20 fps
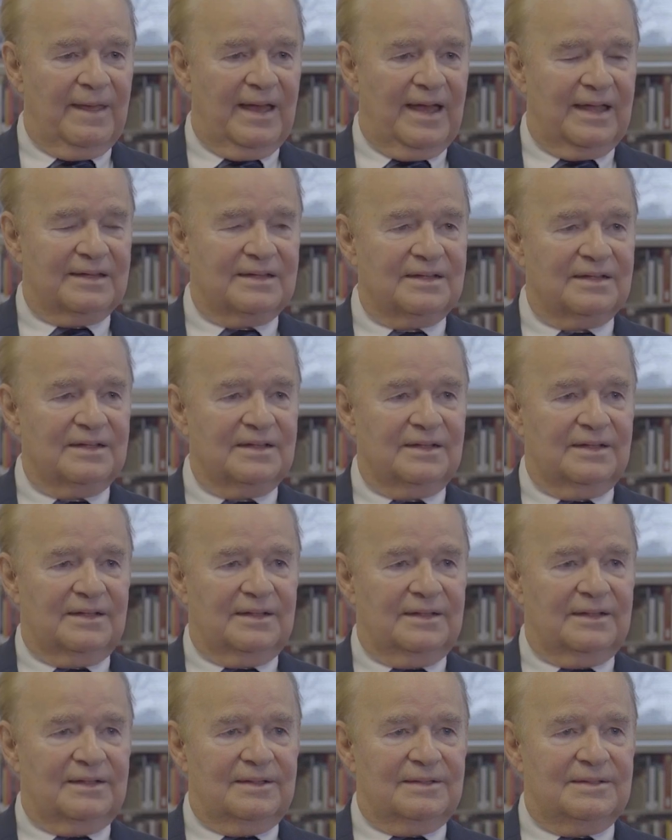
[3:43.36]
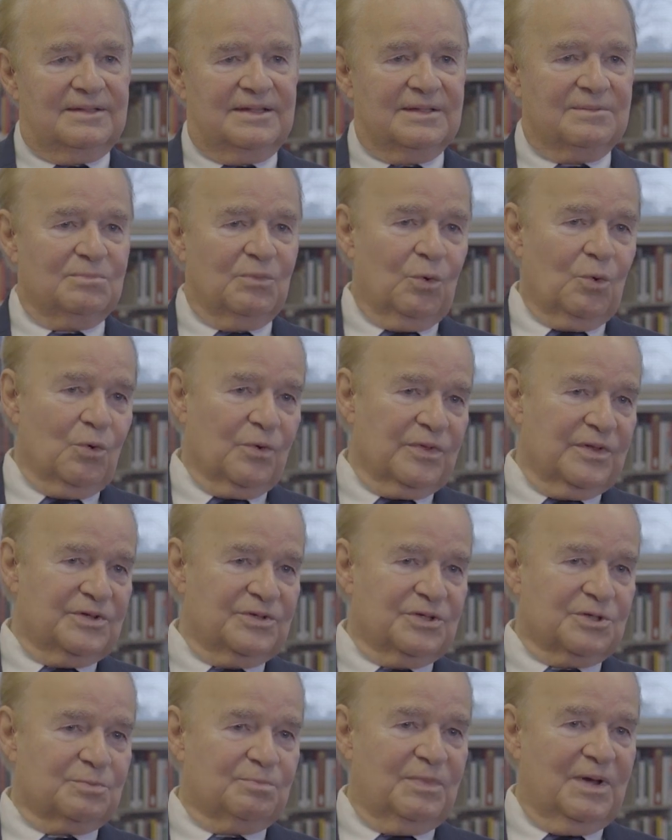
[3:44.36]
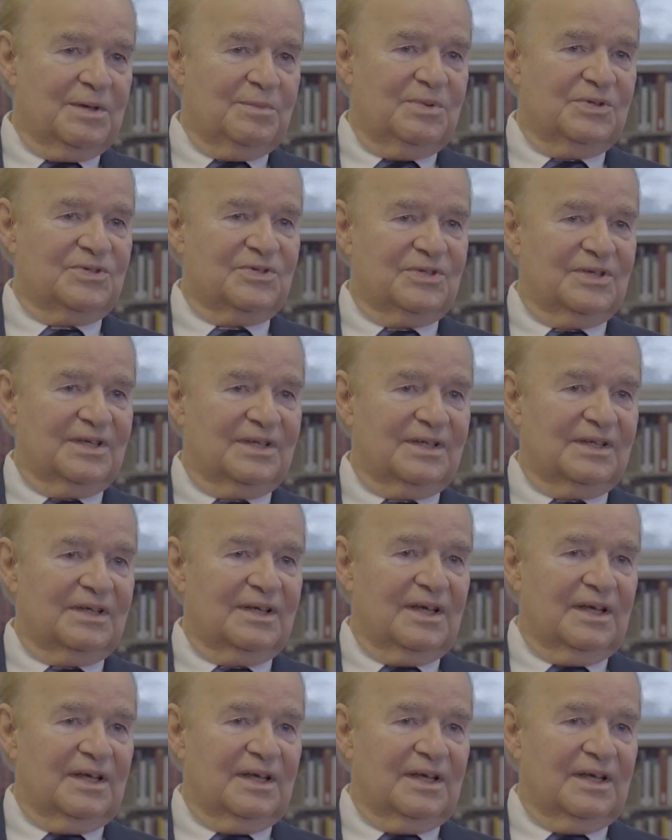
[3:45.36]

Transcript: that did more than just babysit.